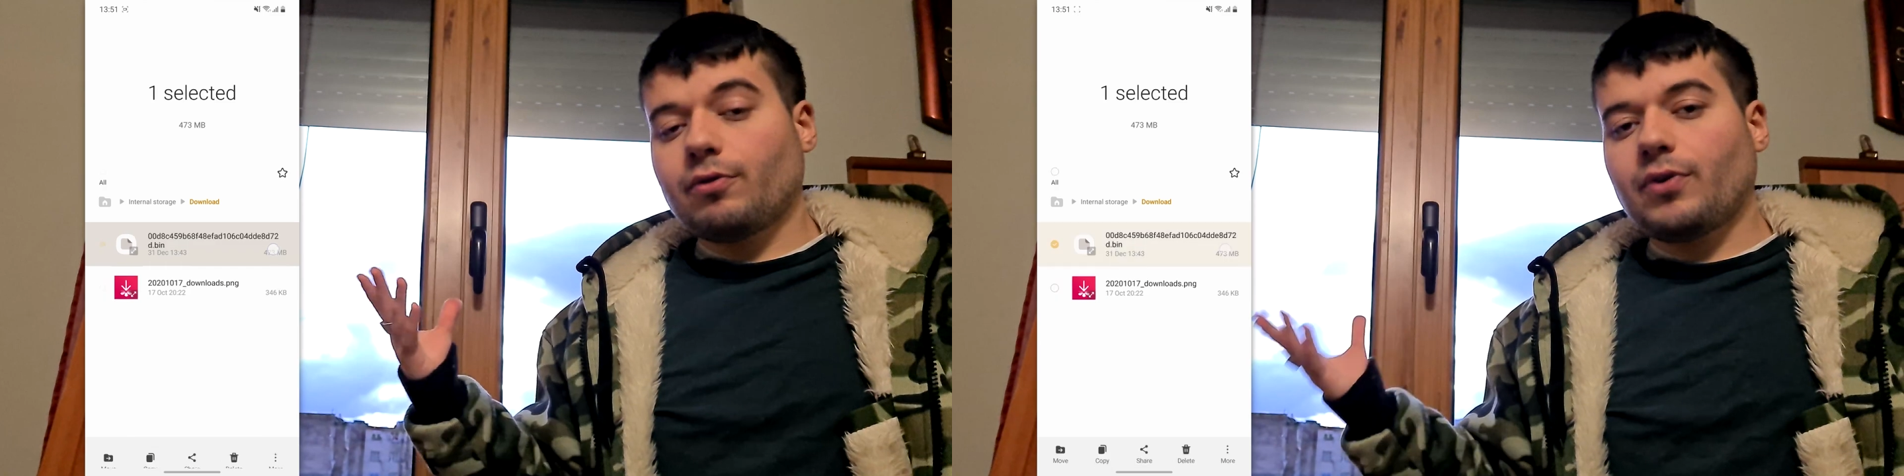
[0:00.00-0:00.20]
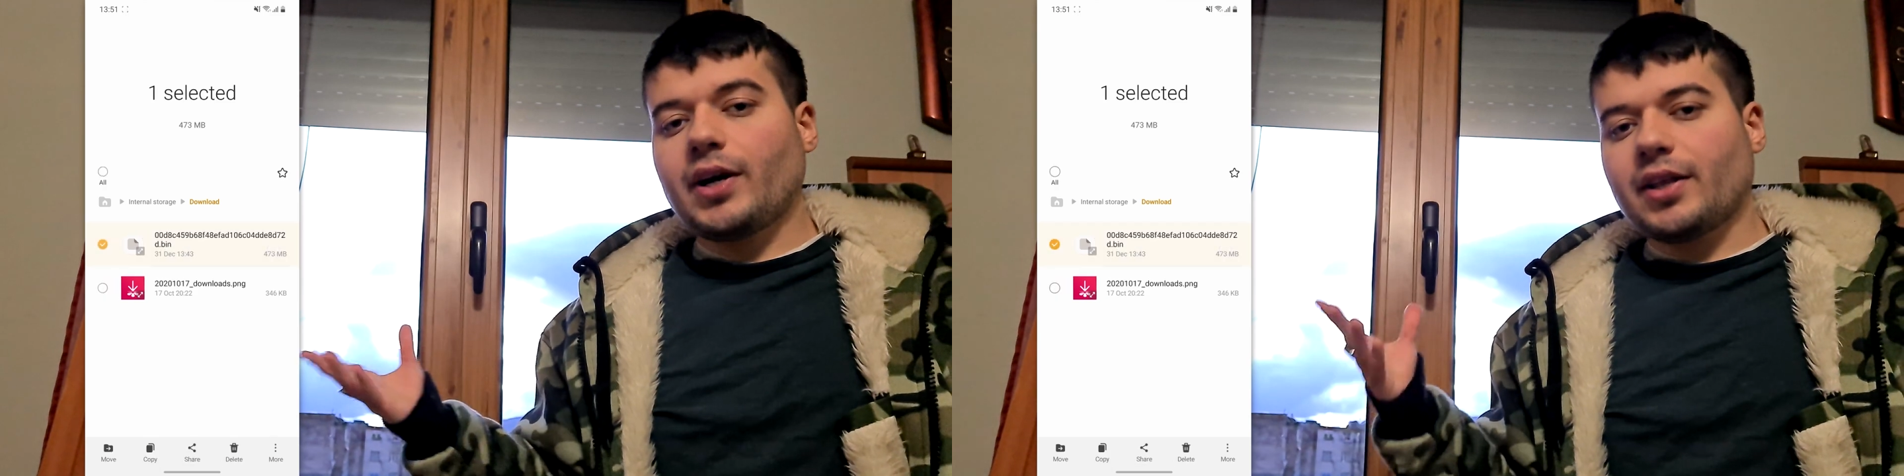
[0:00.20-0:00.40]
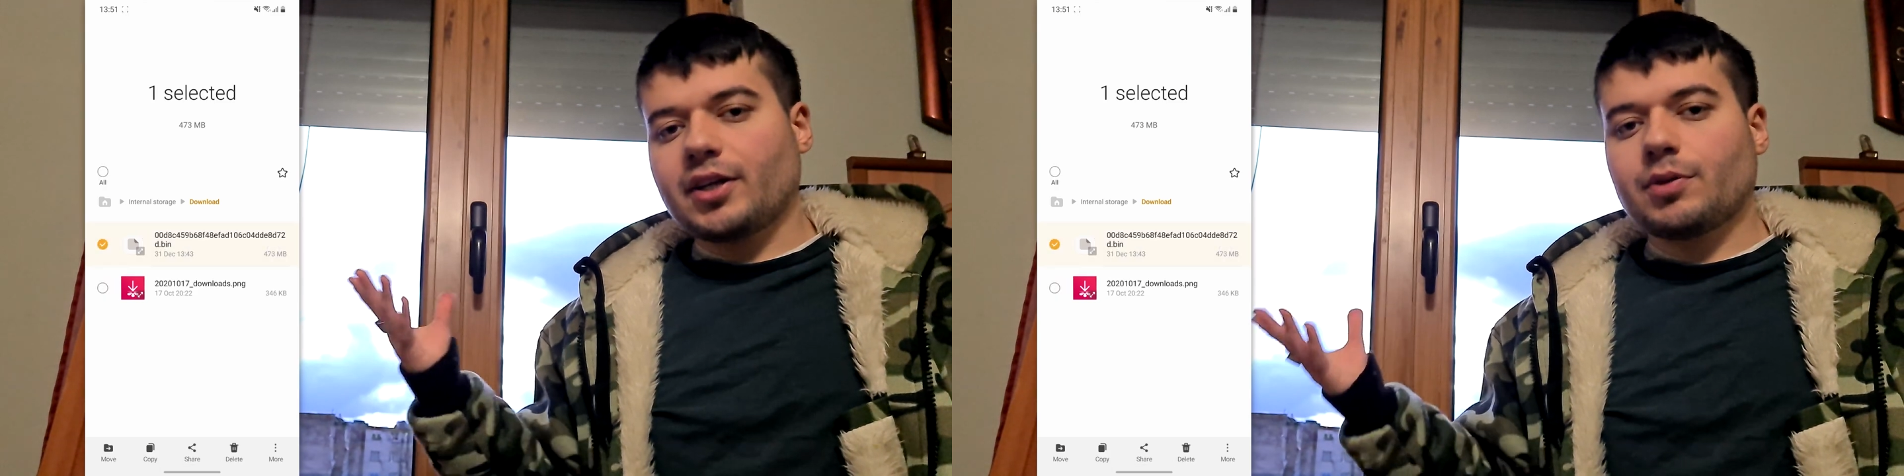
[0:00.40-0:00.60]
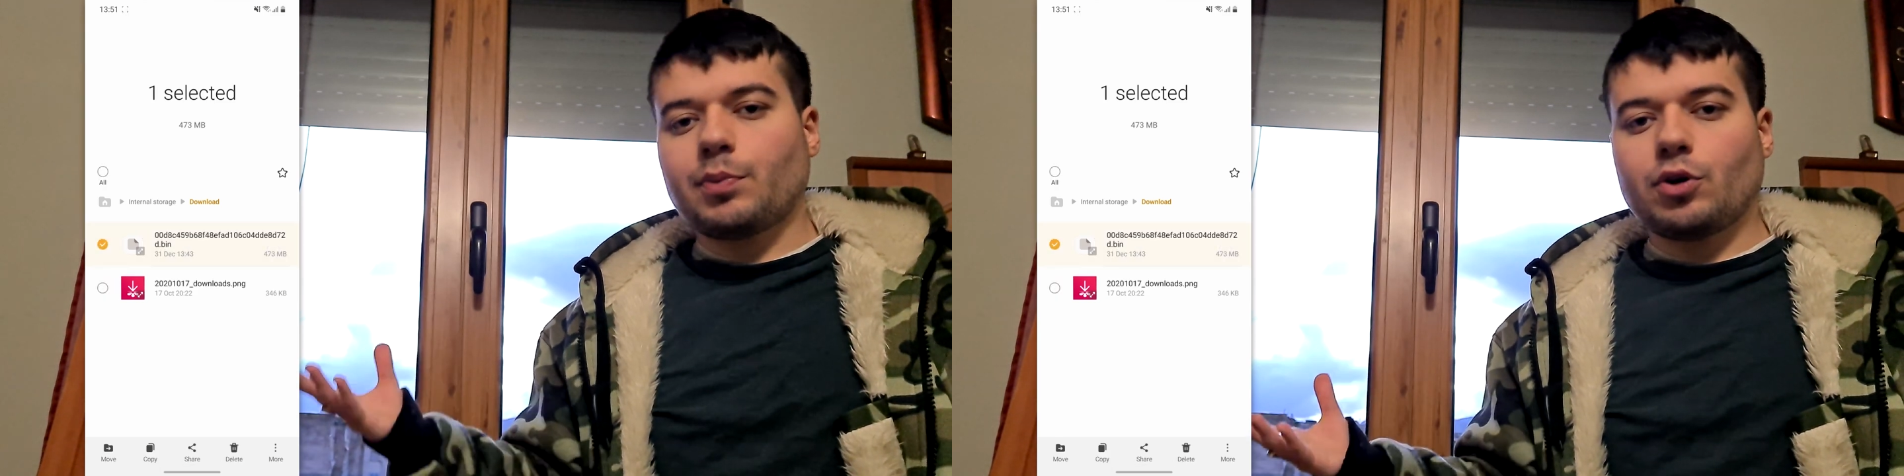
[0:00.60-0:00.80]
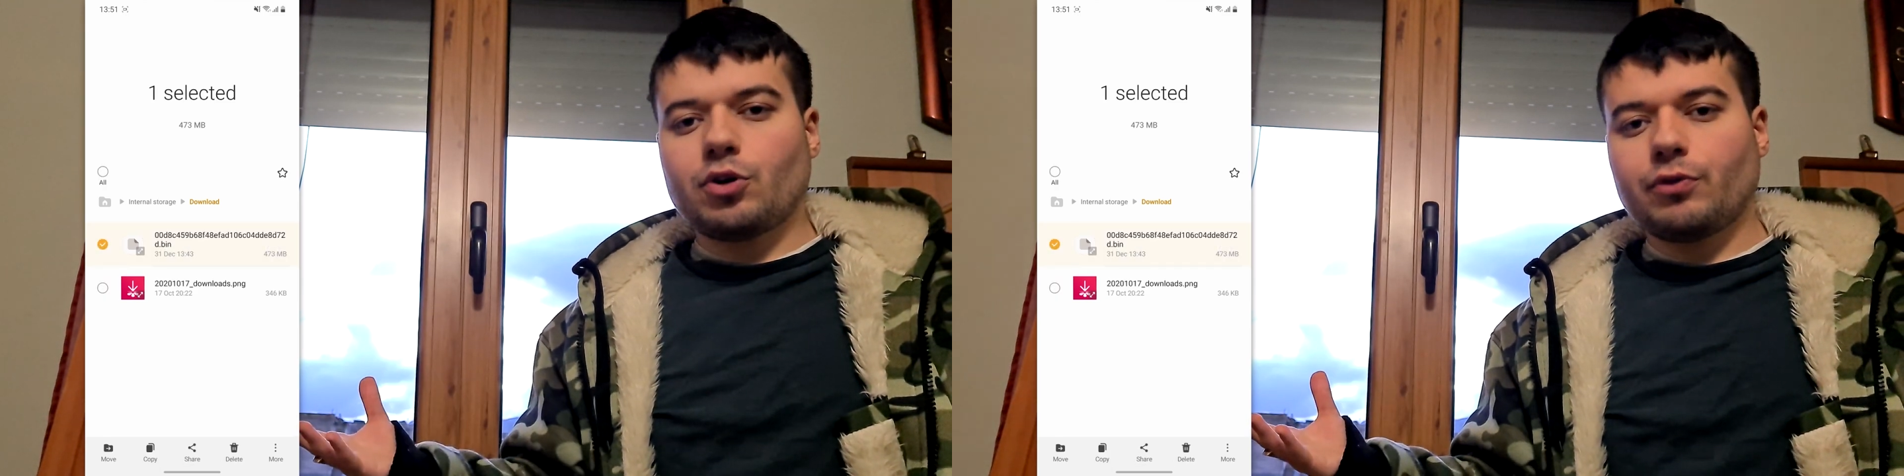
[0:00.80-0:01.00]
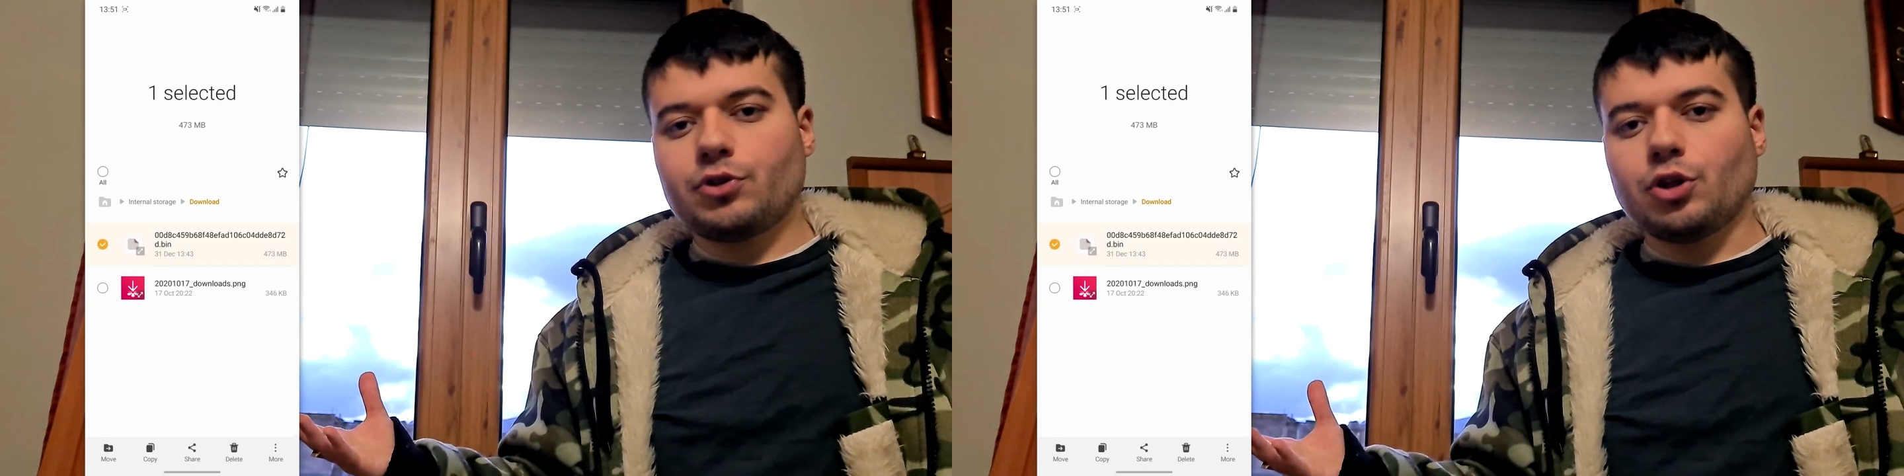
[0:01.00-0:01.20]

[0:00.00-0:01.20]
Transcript: file explorer of